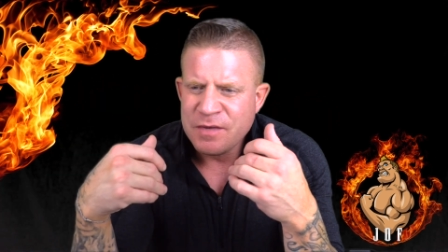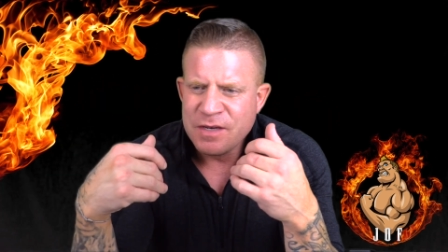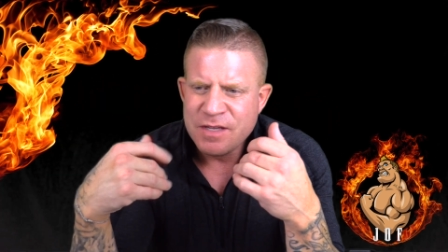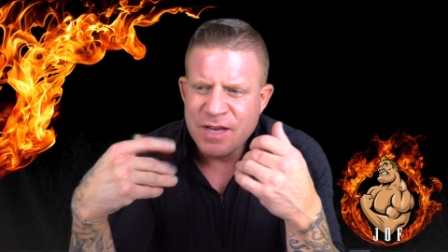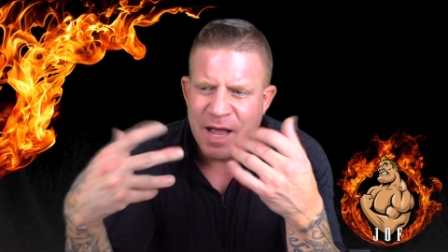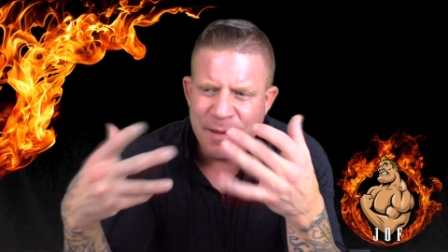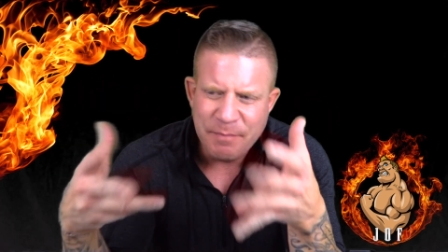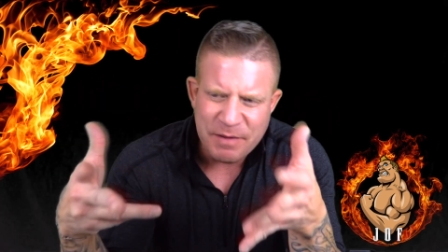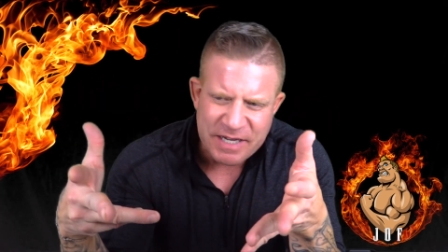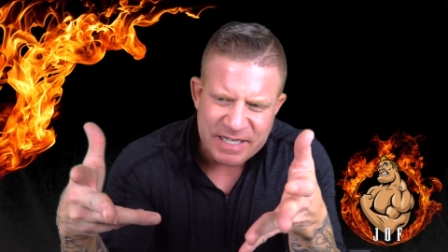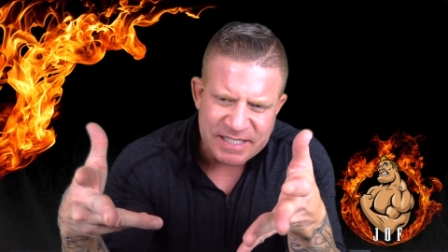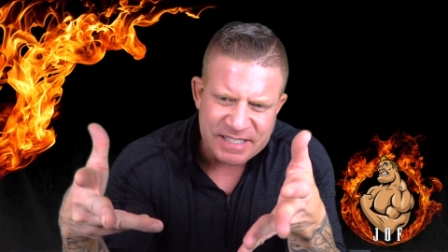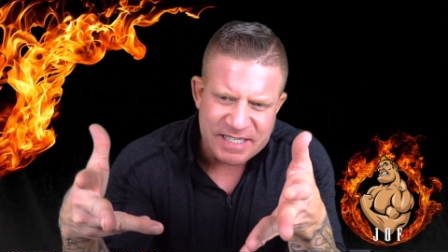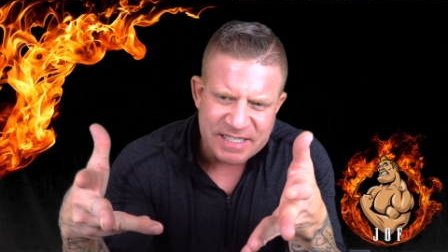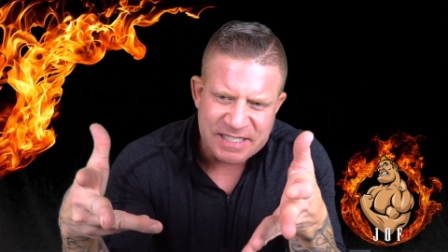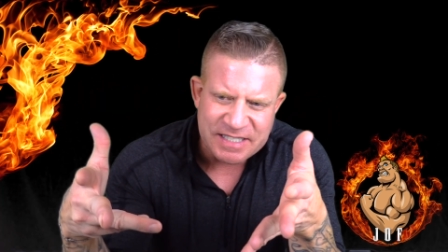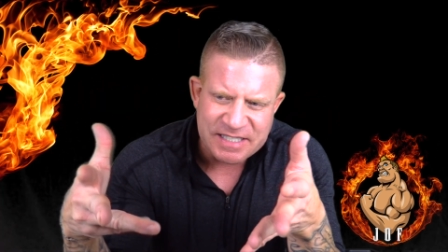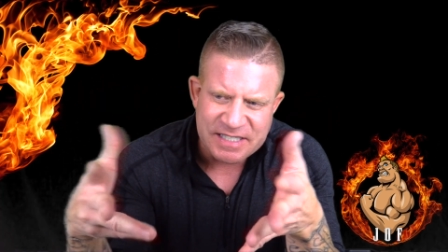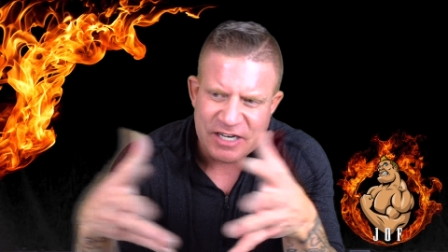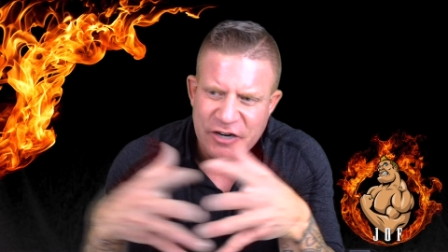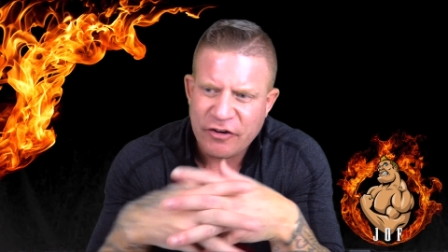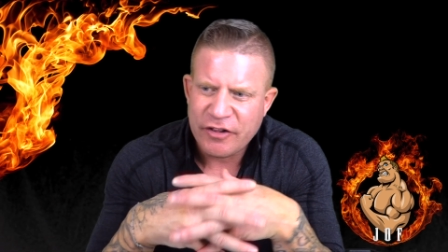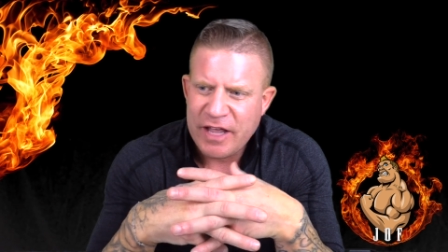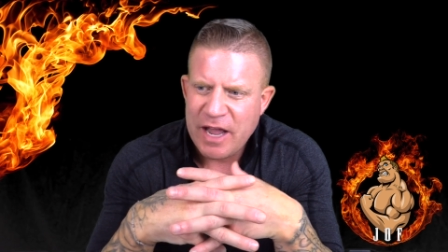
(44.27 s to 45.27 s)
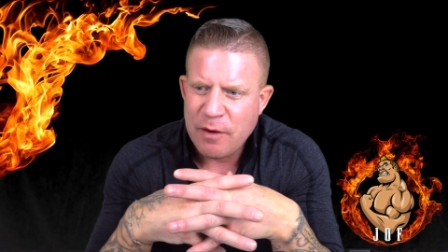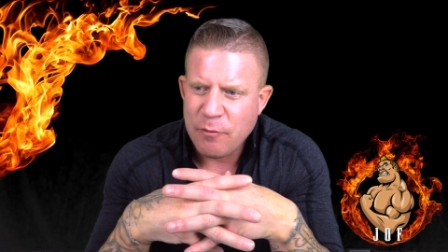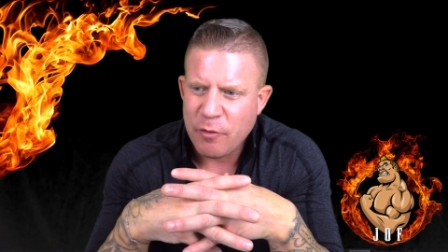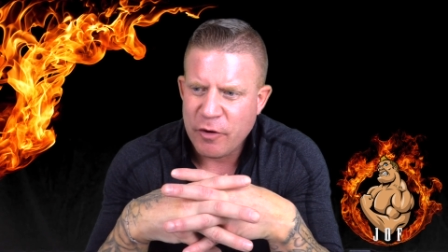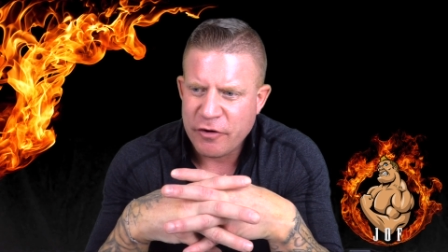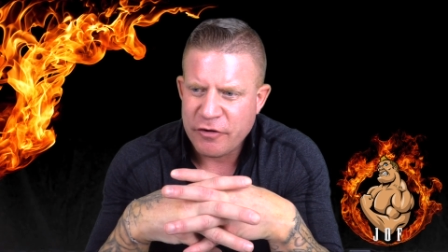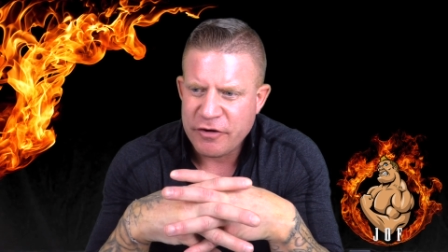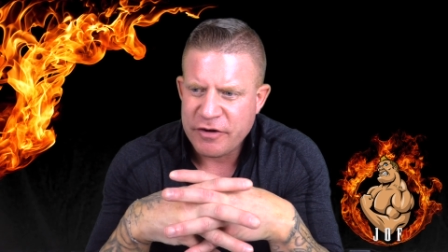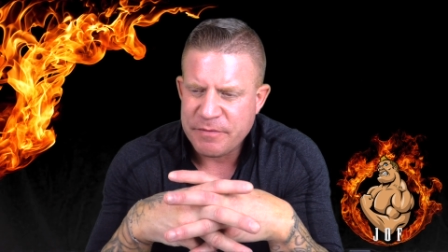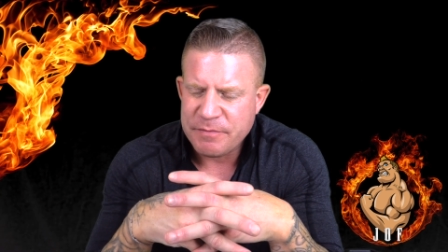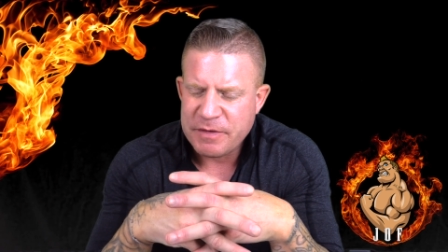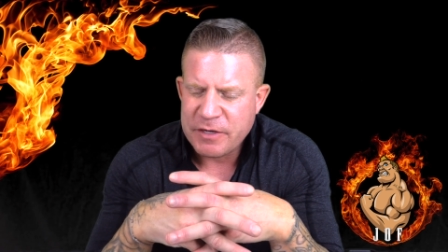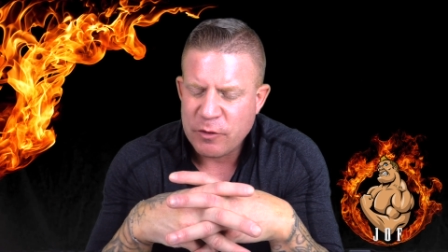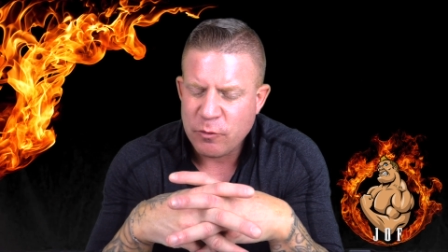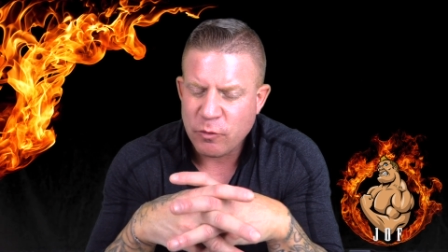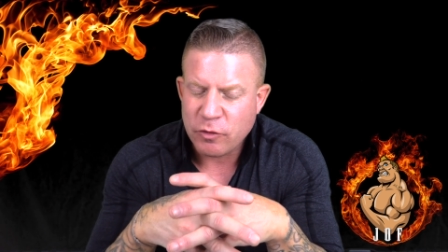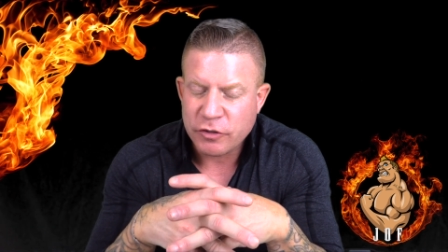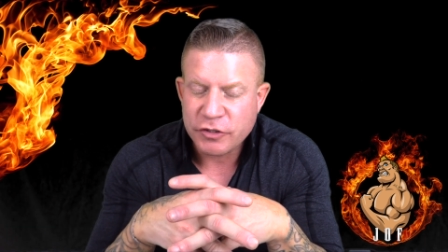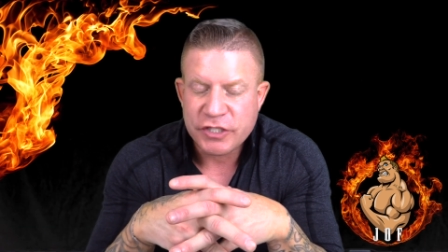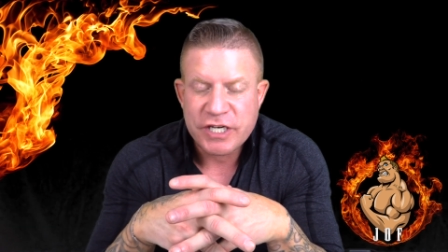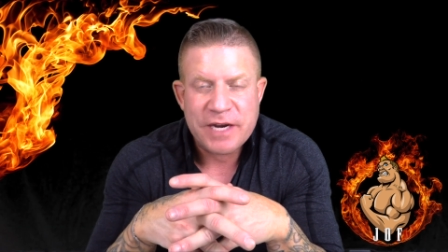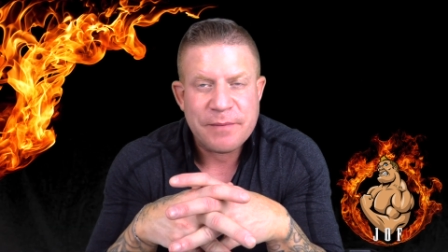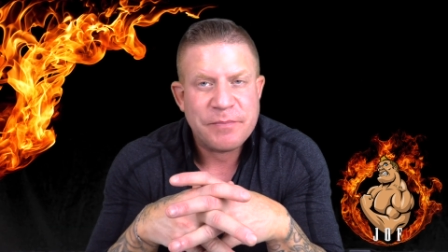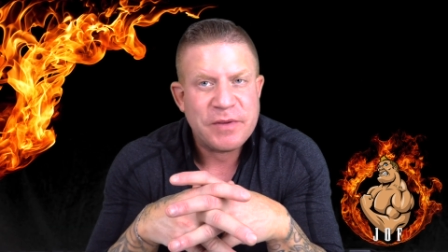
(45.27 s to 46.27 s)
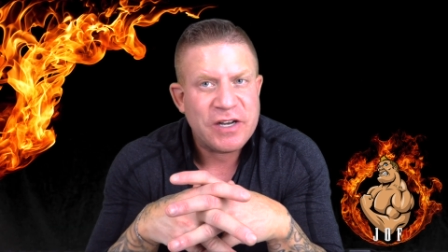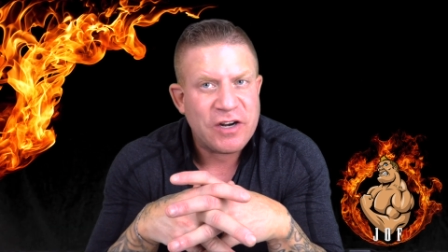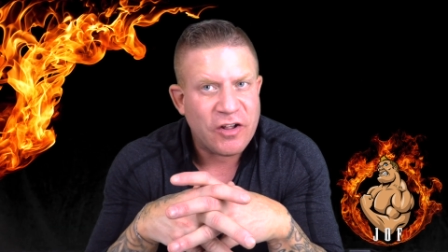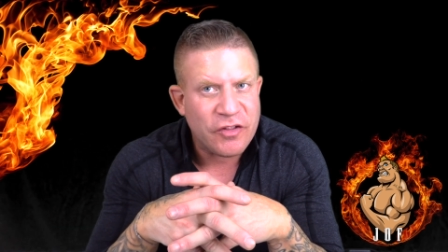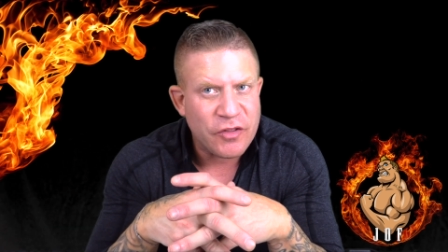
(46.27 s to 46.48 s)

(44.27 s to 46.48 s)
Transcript: not because necessarily I want her to be a world champion,